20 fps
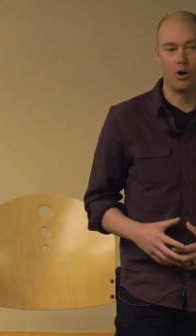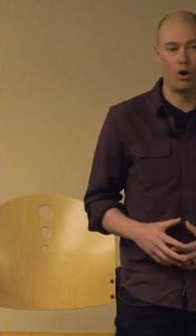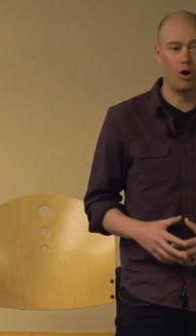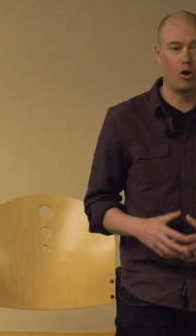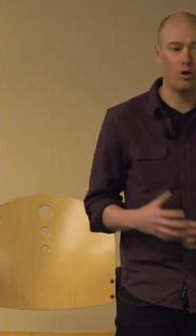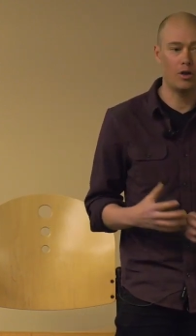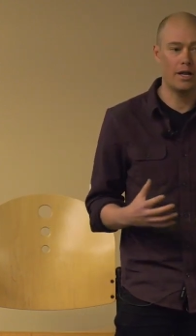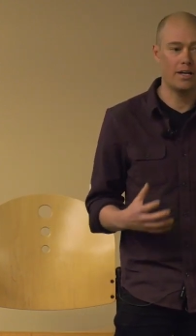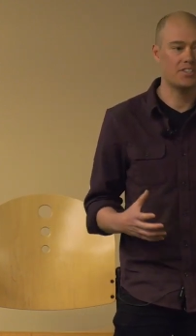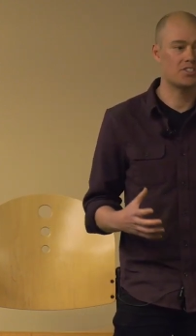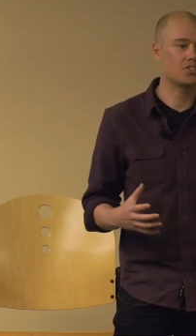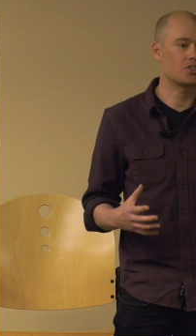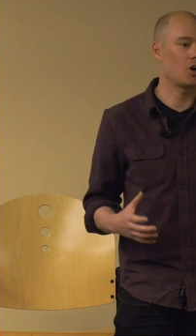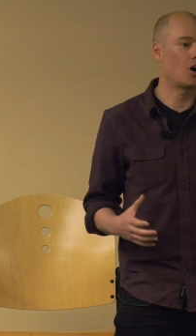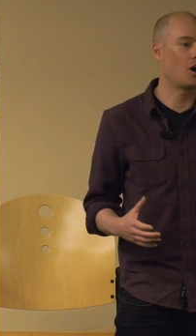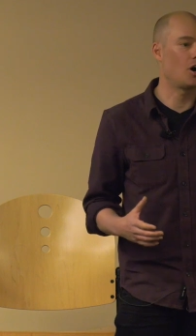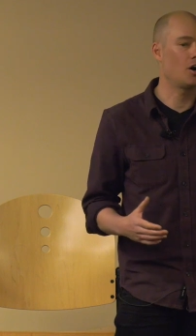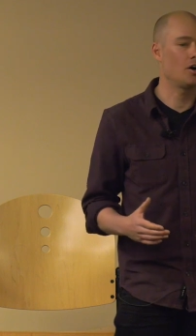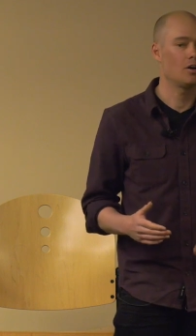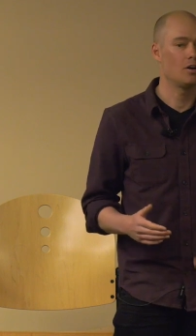All I
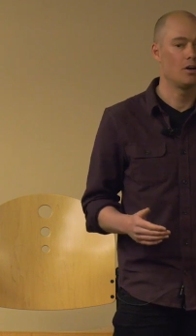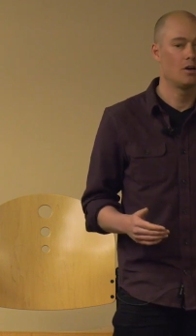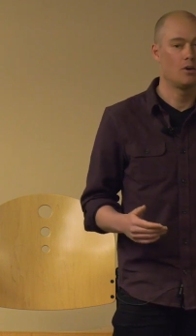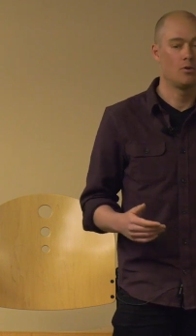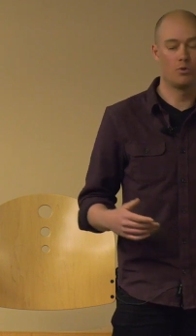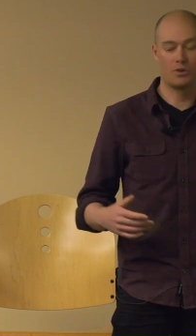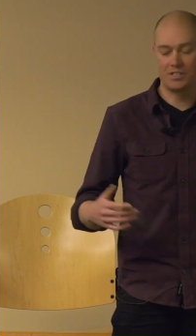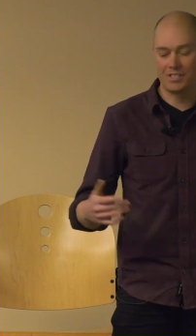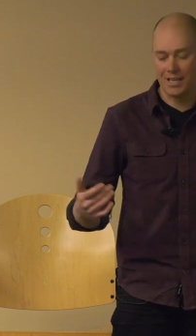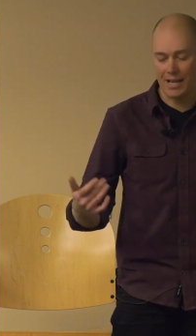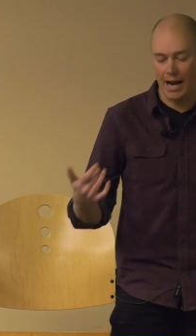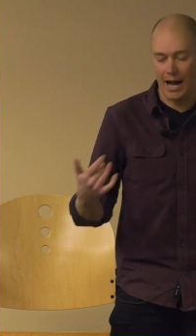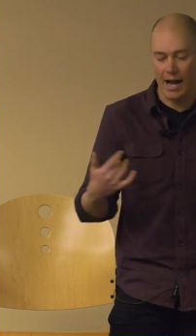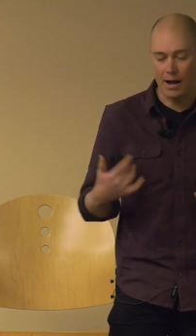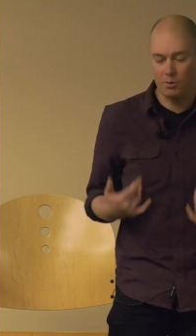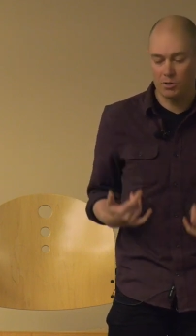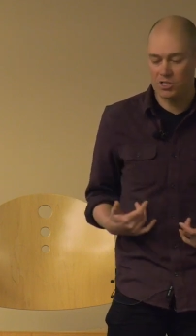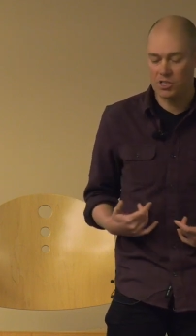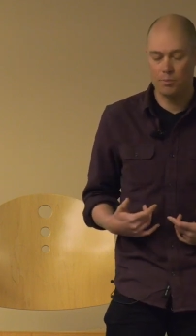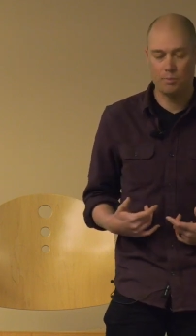saw was that
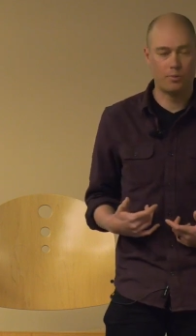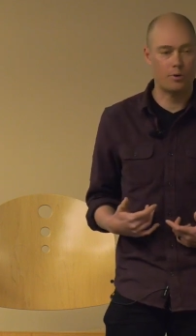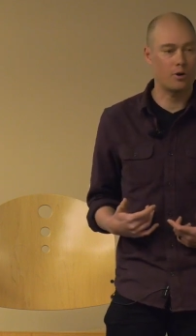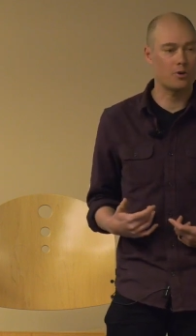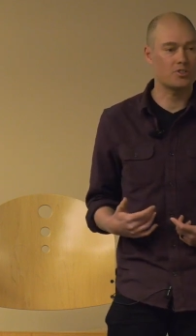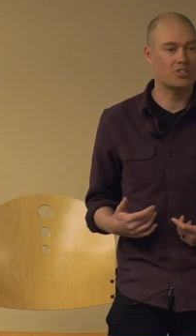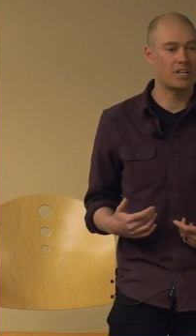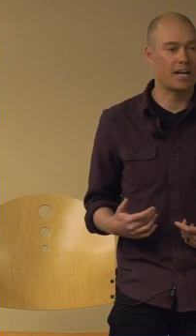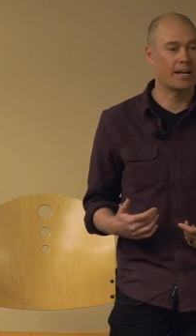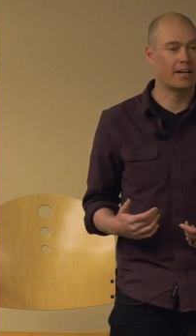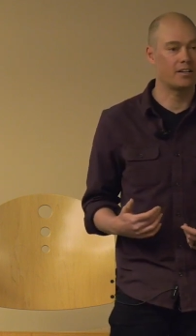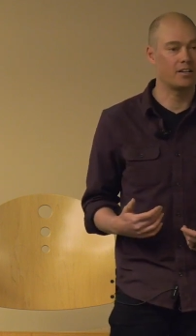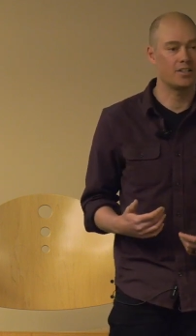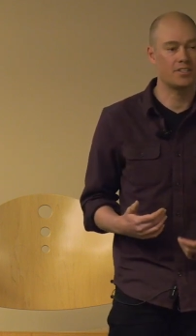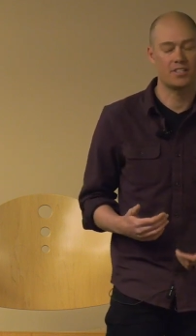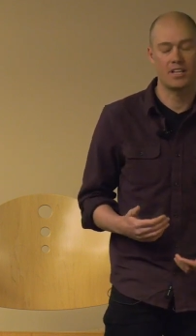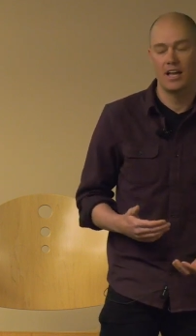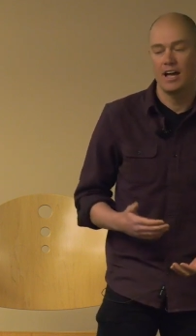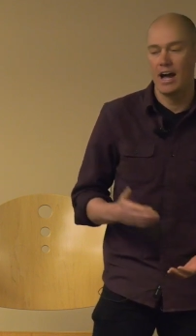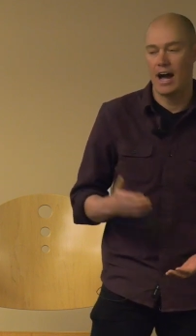I was a pro
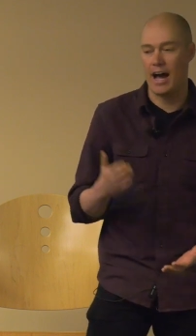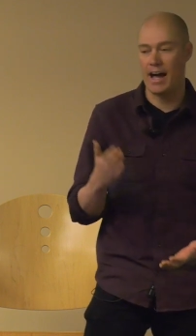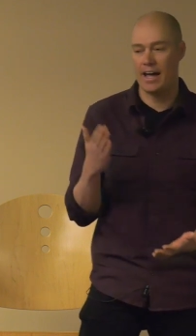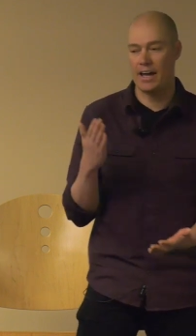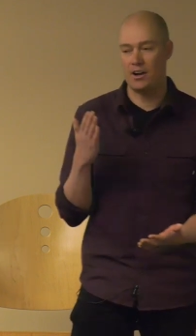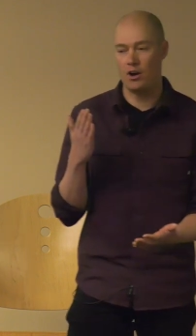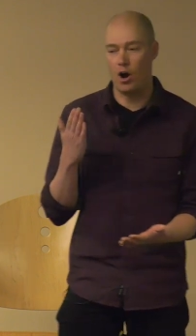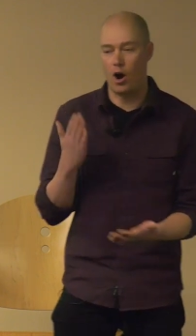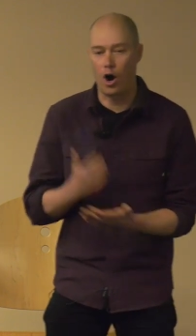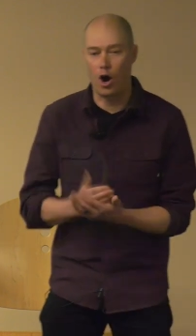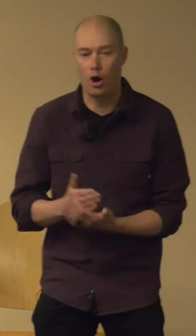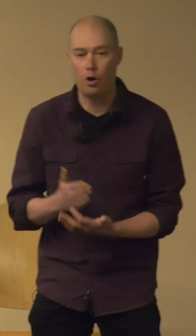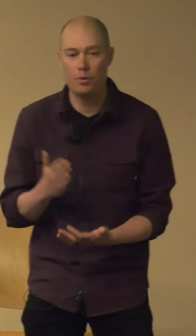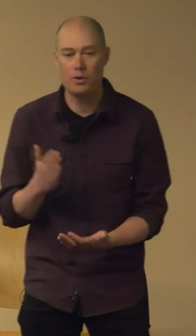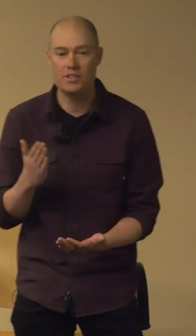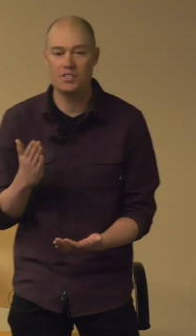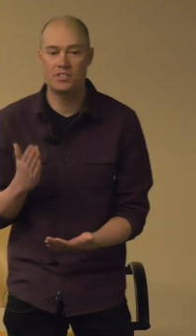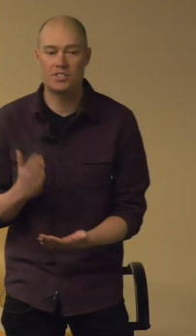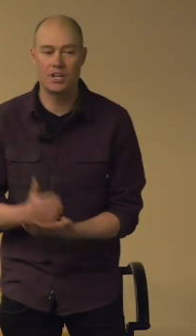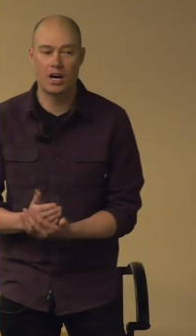cyclist. I had
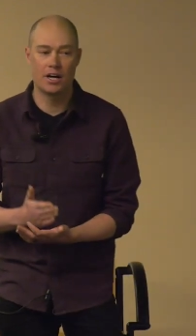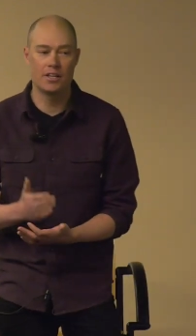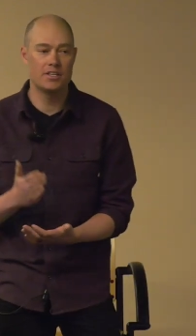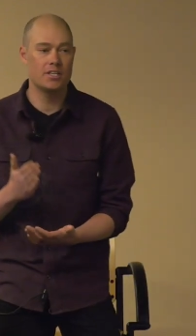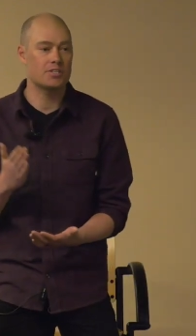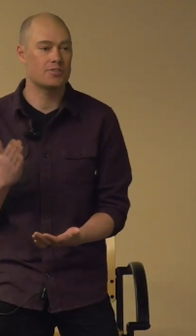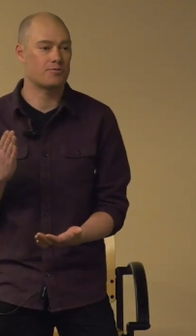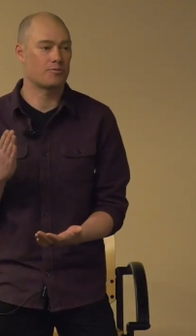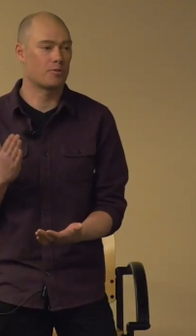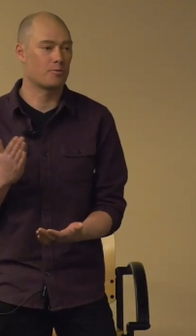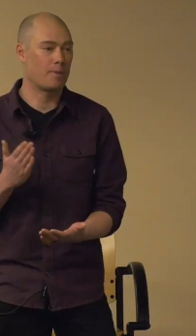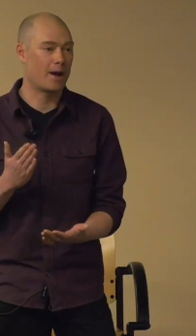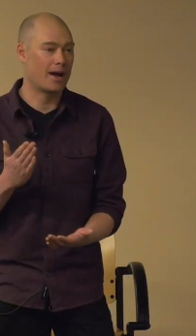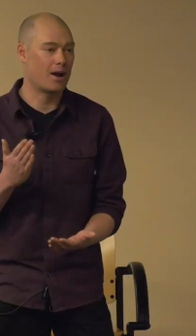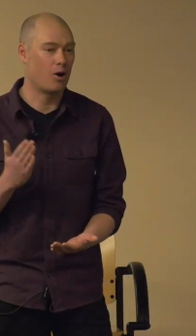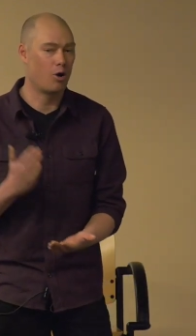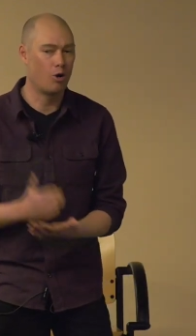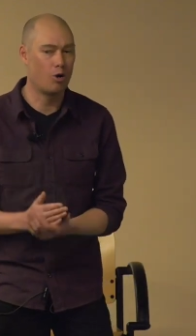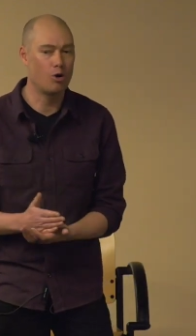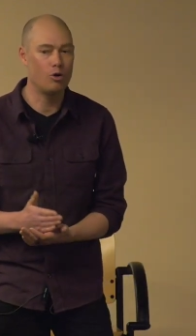always done this for
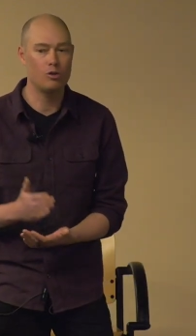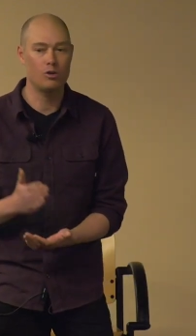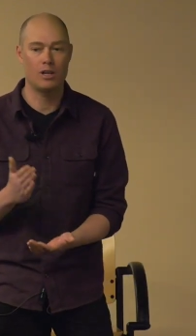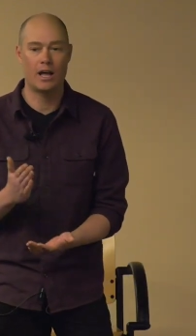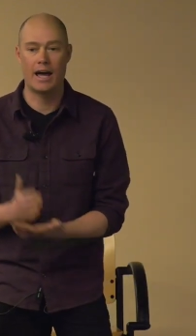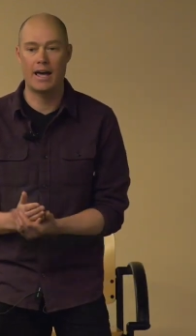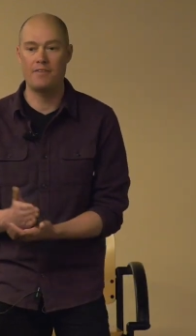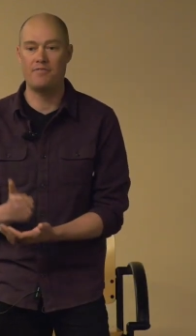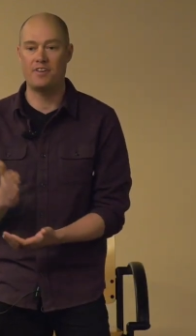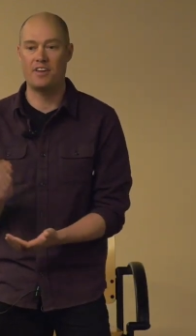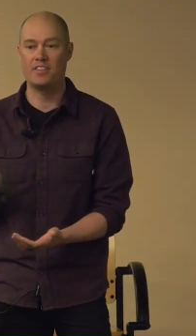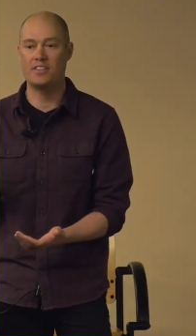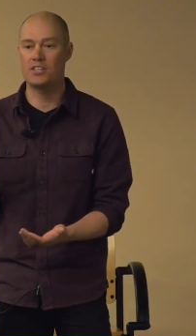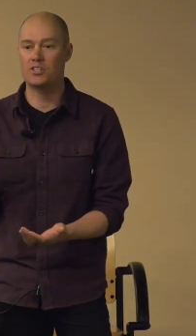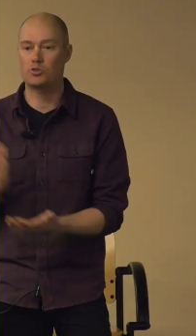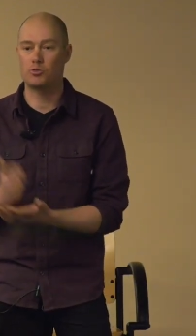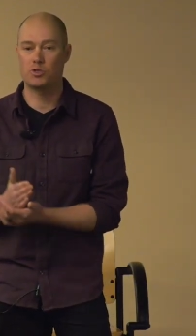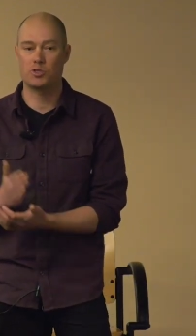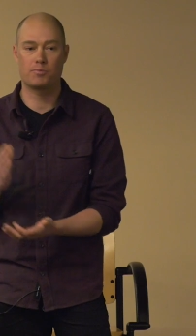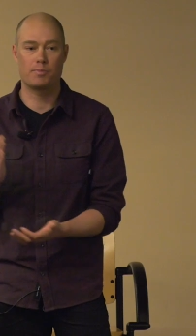my whole life, and
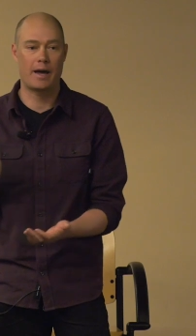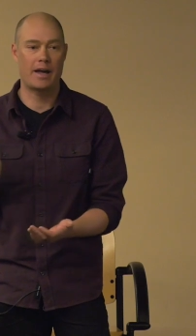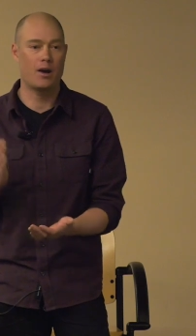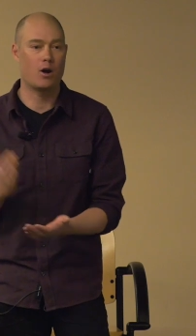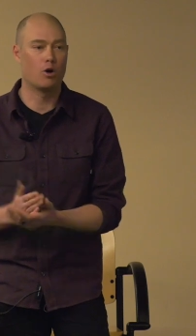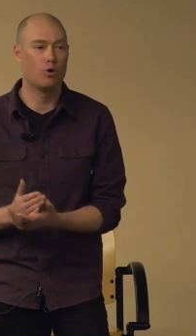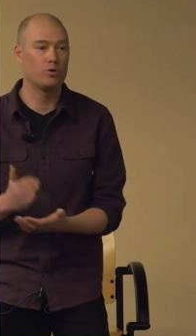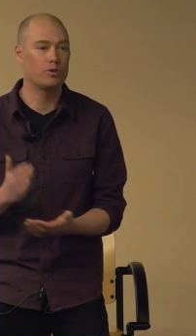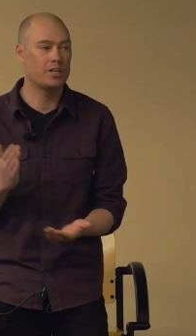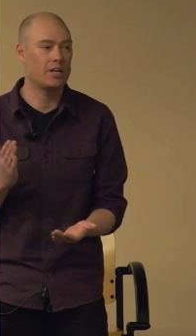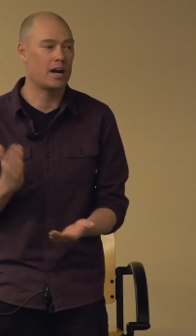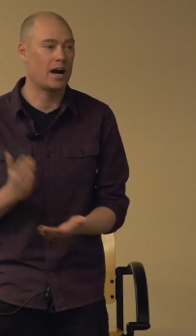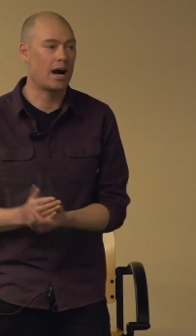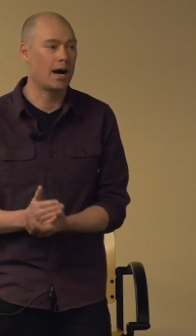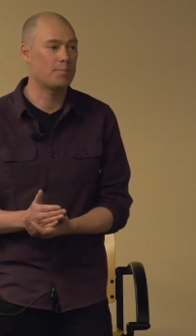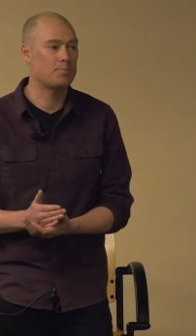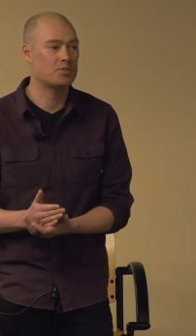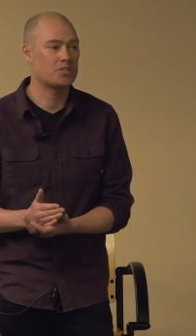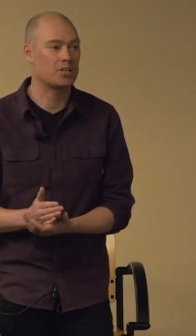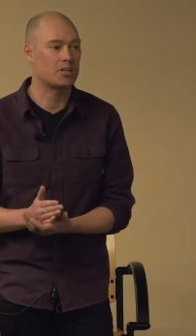this was my only
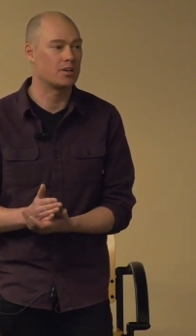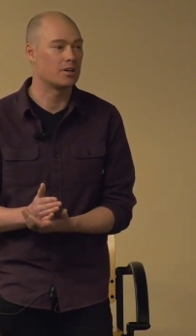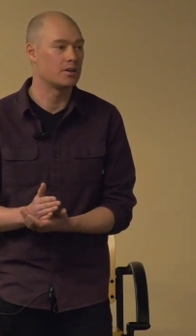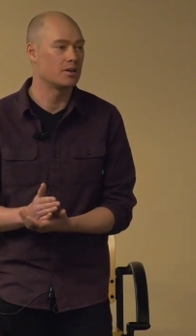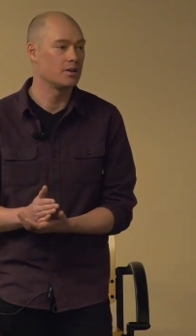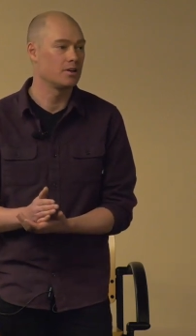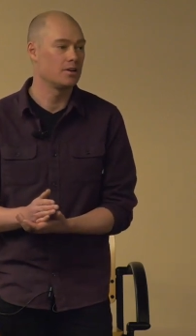option,